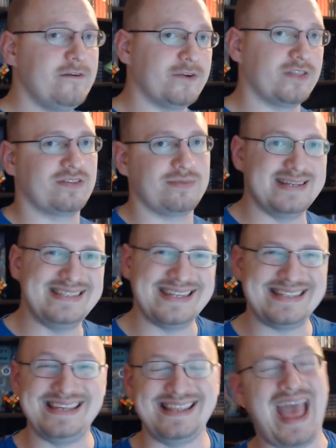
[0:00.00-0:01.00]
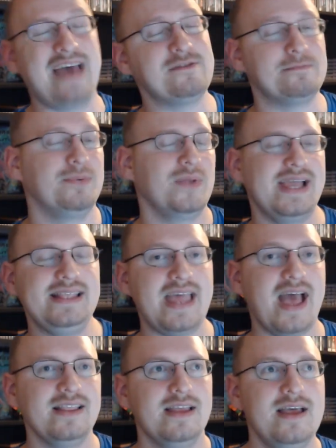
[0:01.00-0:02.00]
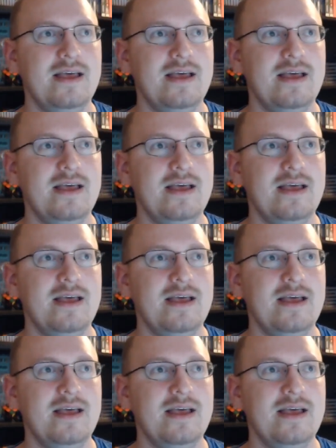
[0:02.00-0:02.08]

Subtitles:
for the 360 and haven't played yet,